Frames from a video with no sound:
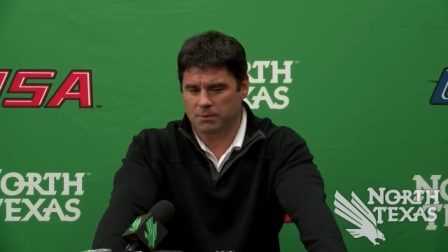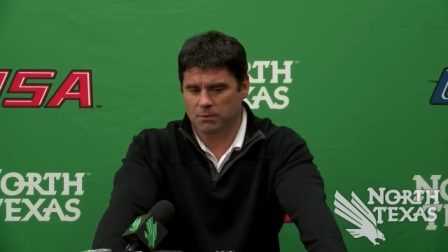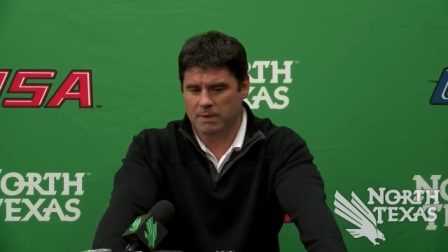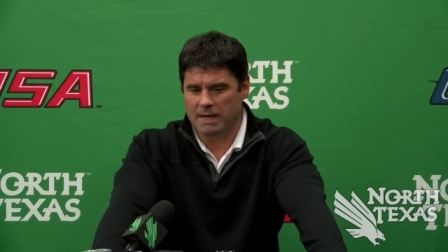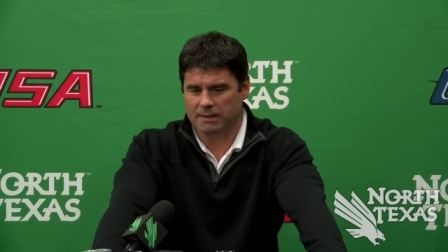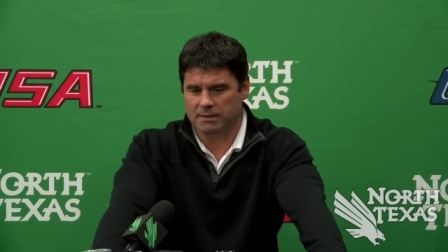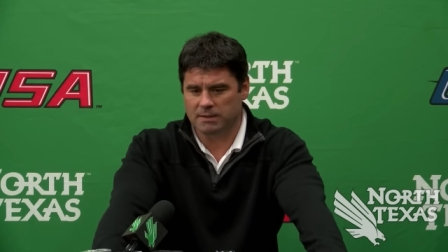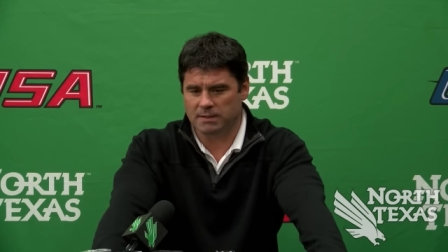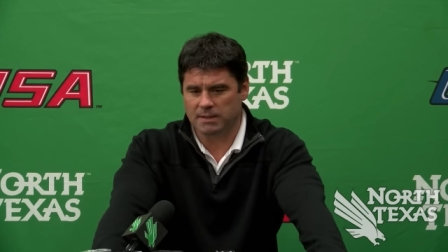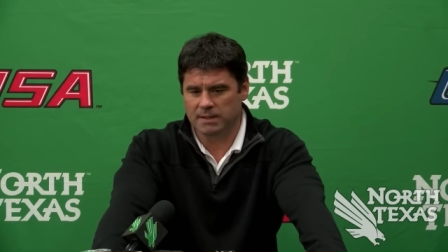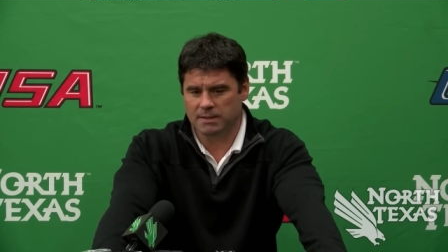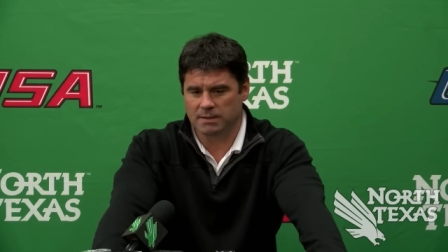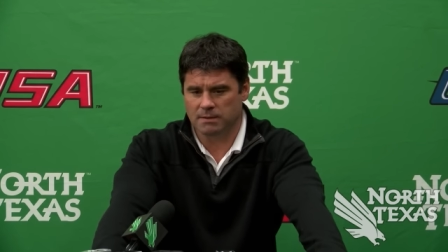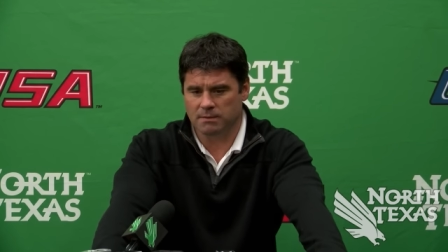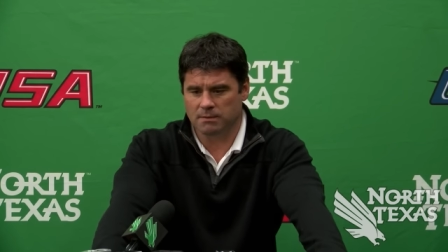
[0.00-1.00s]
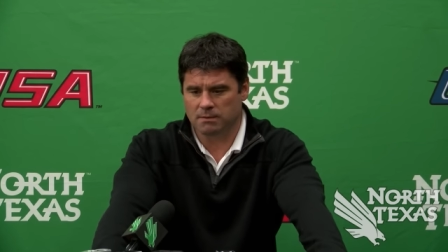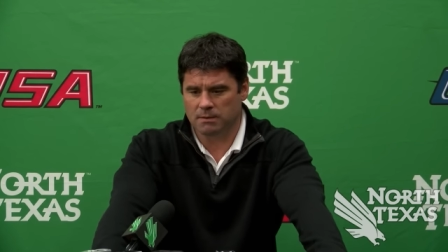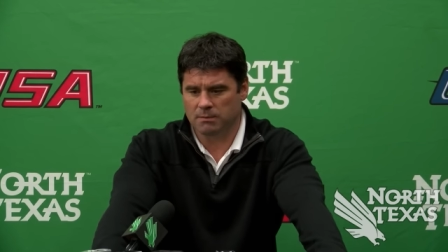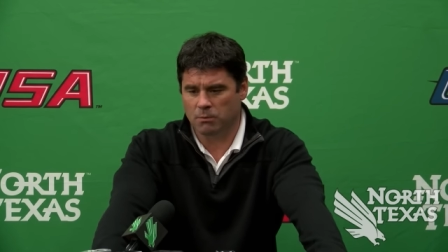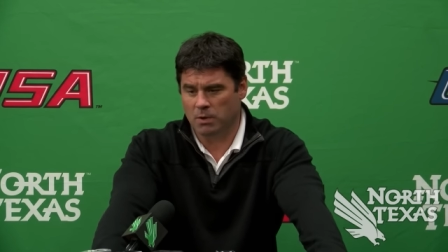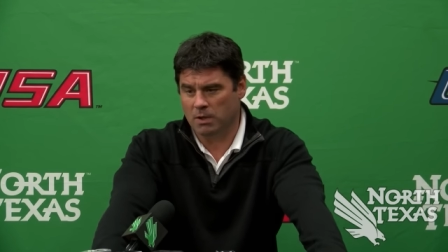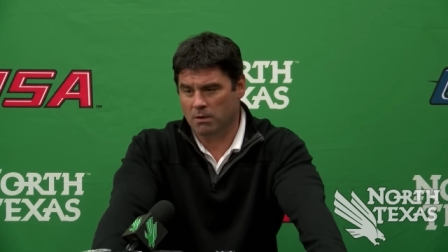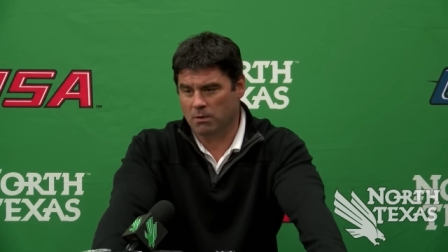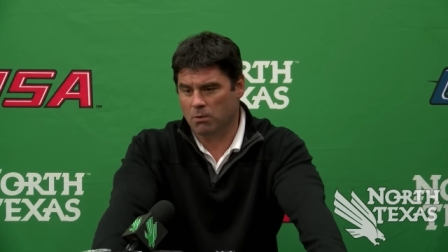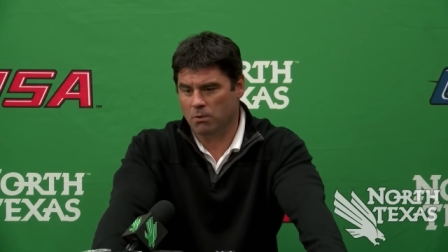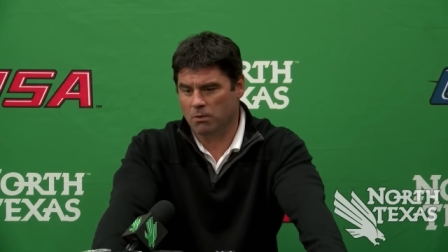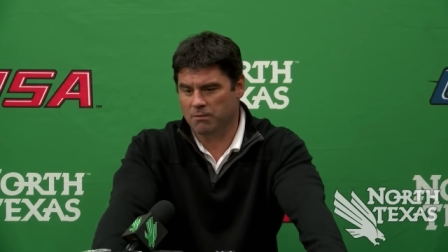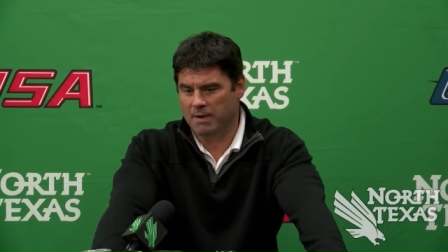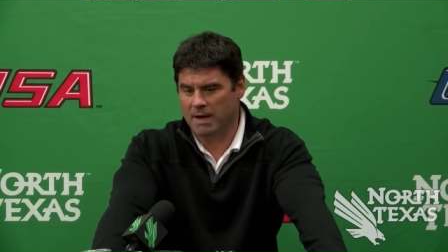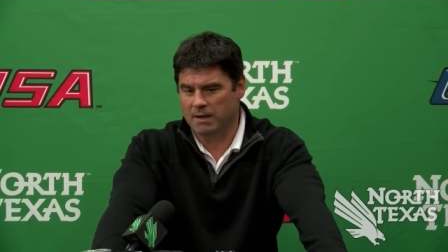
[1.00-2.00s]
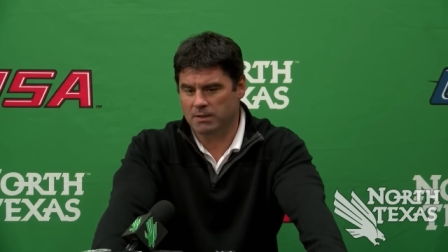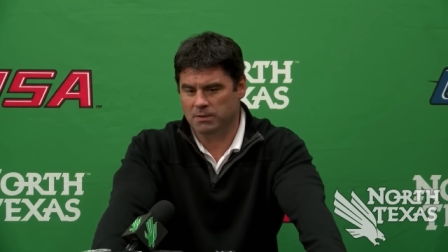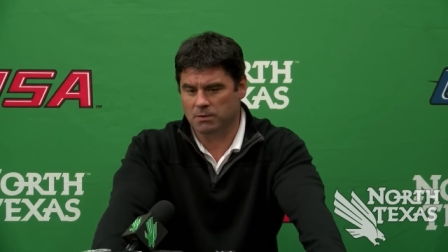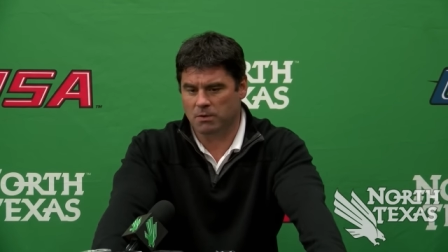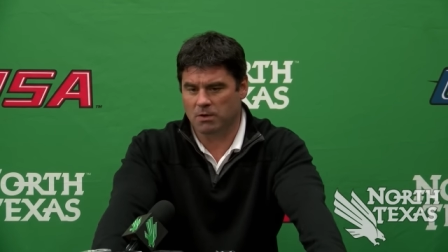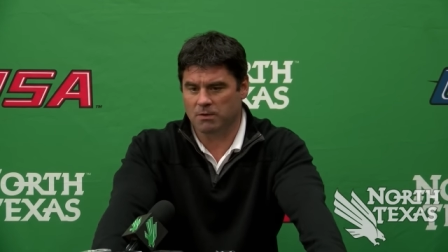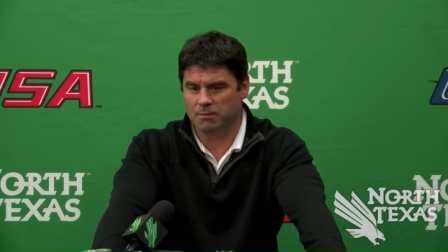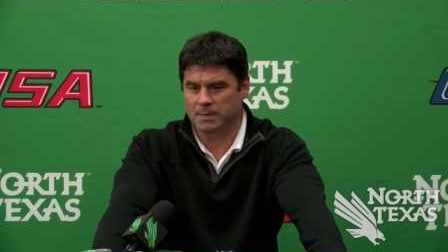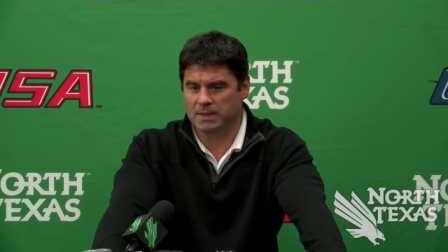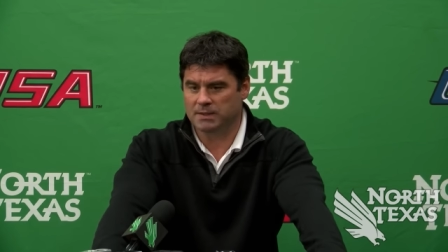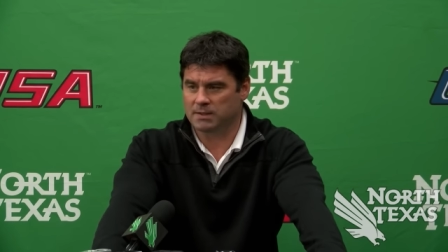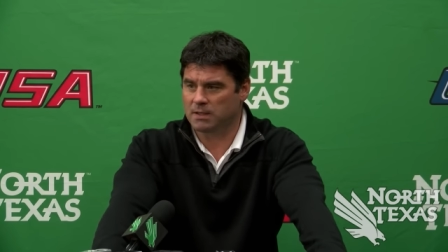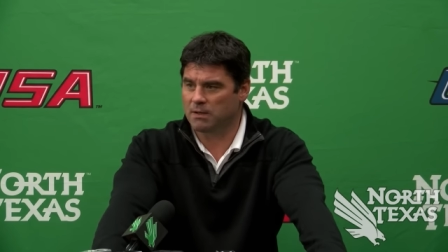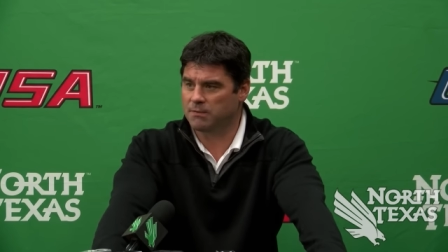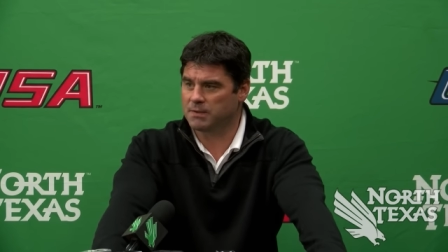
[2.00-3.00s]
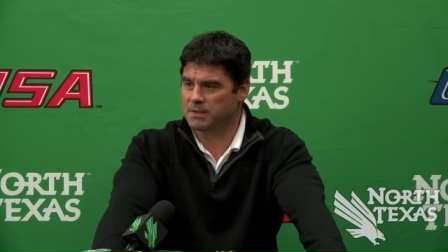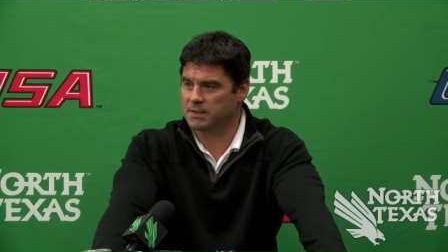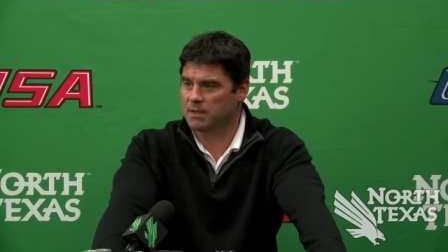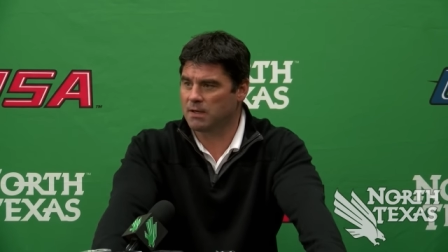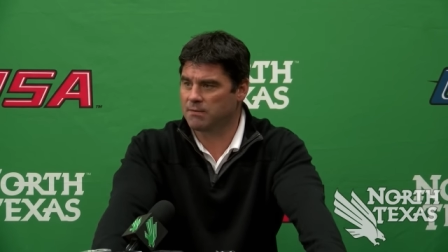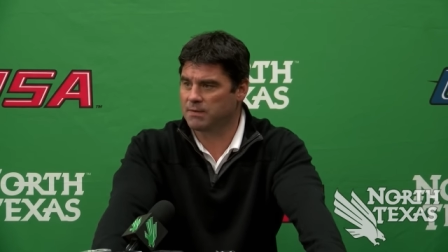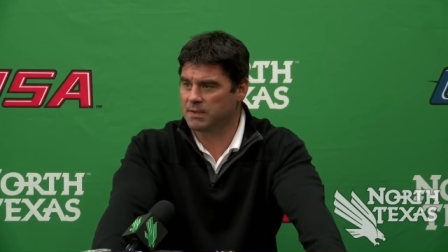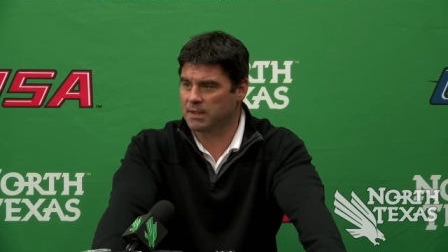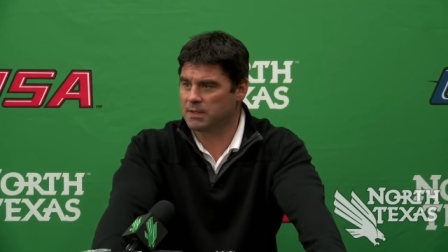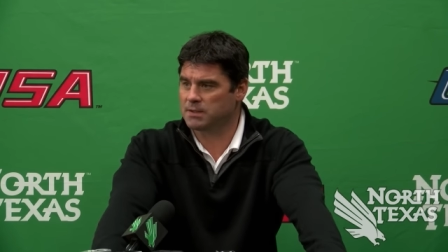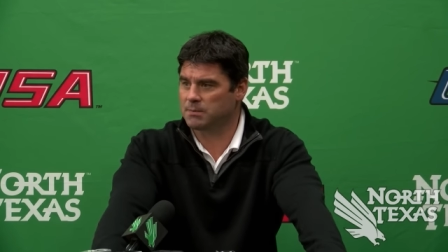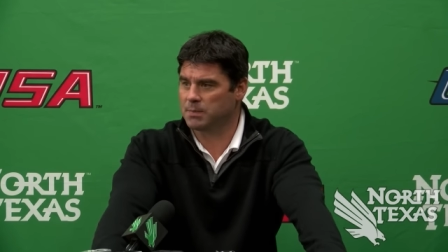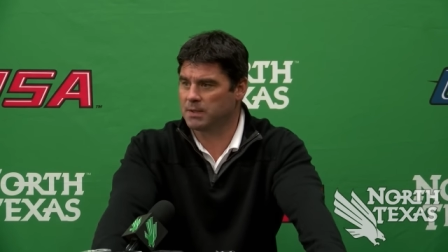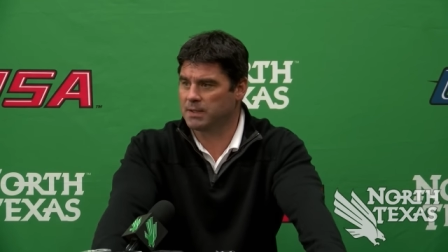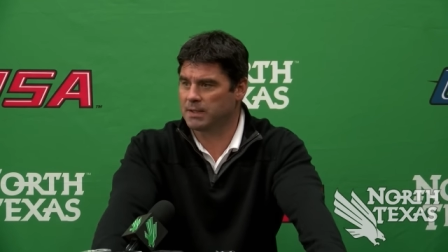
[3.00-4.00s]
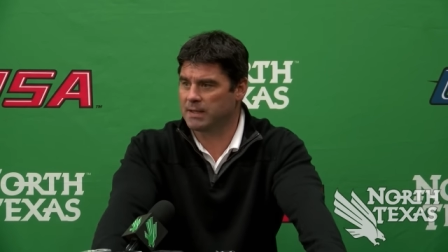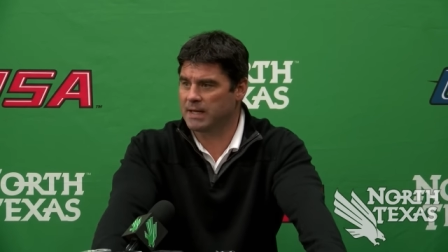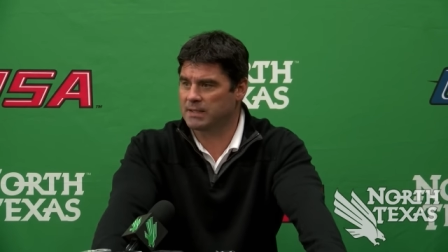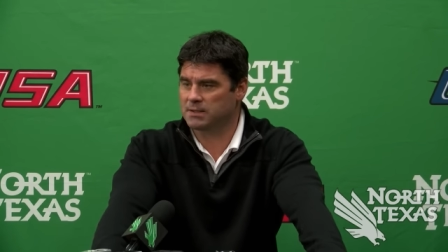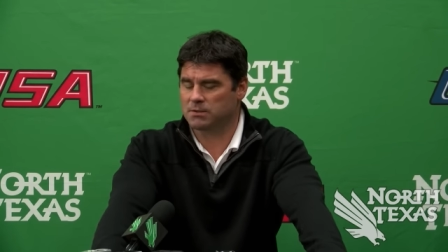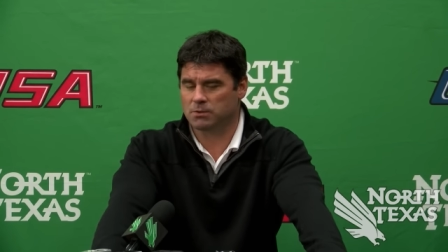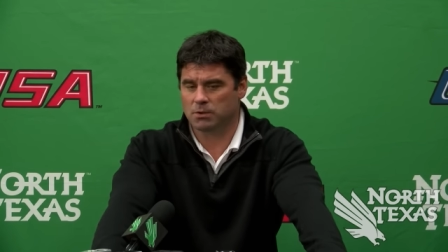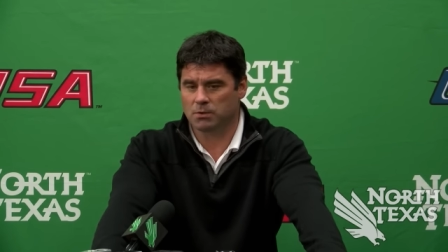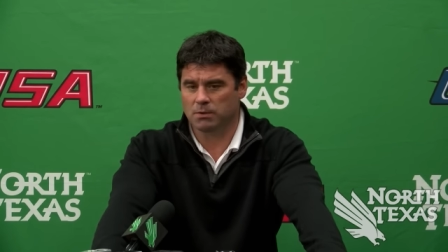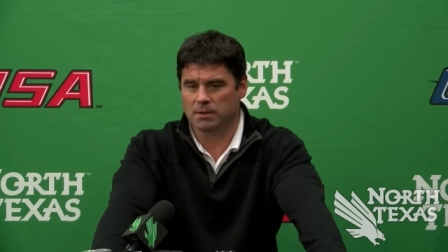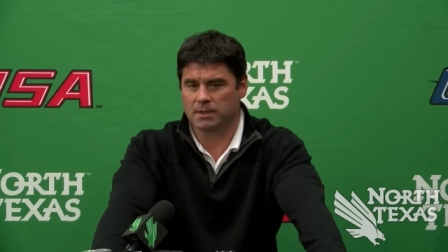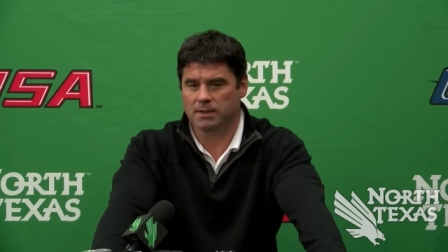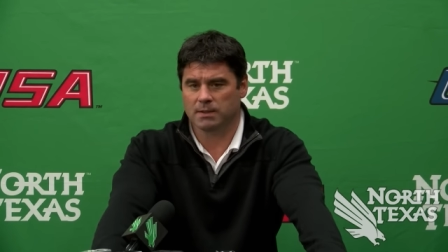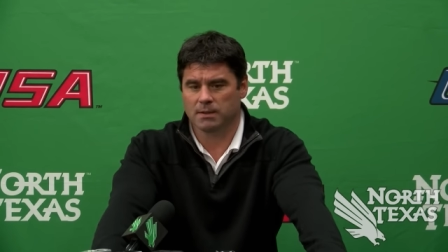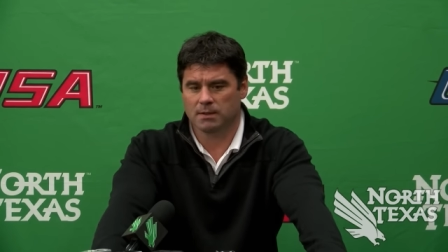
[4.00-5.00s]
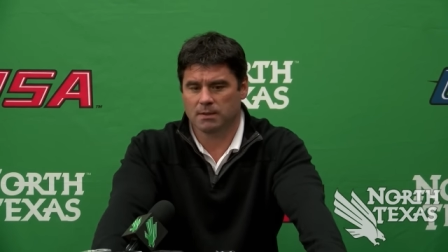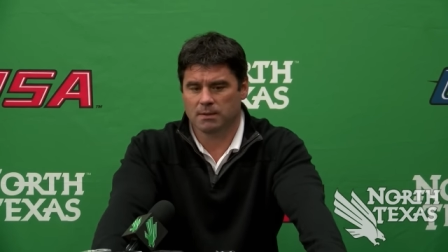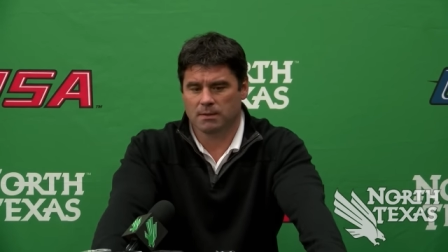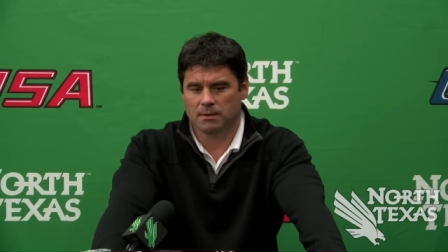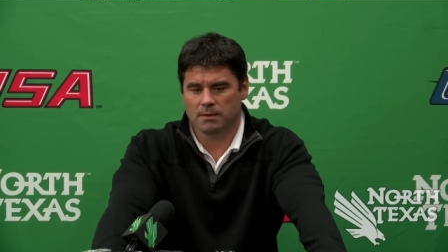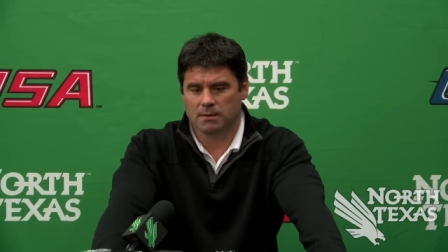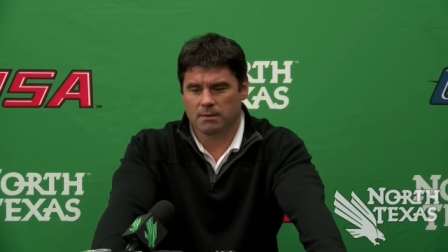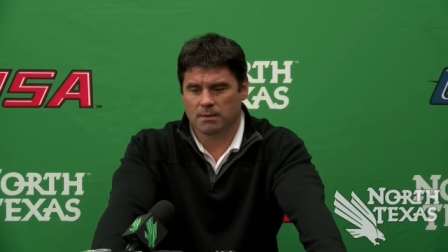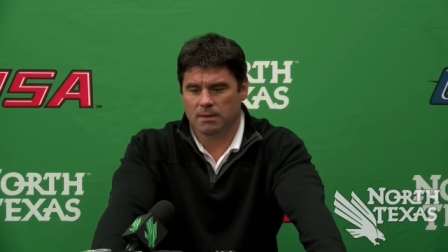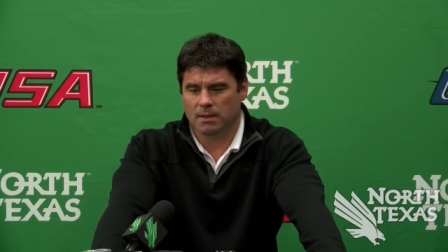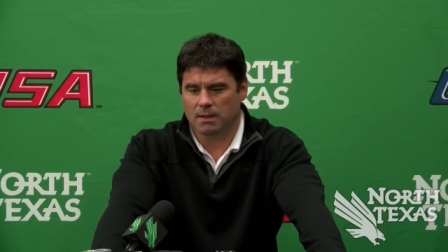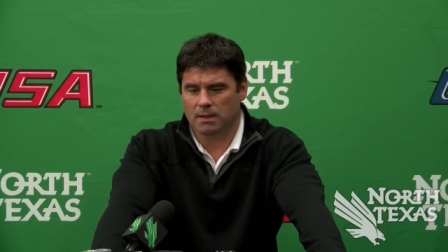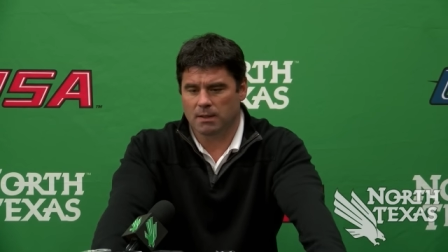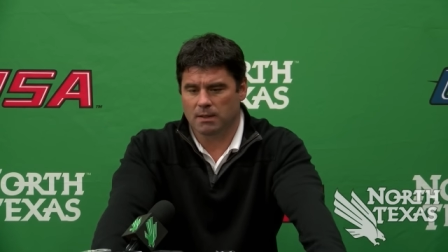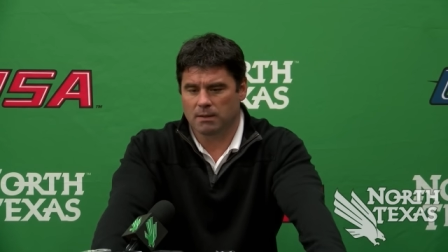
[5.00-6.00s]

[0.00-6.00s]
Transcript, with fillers: throughout the season and what our core values are of being selfless, tough, and disciplined, and that's truly. Uh,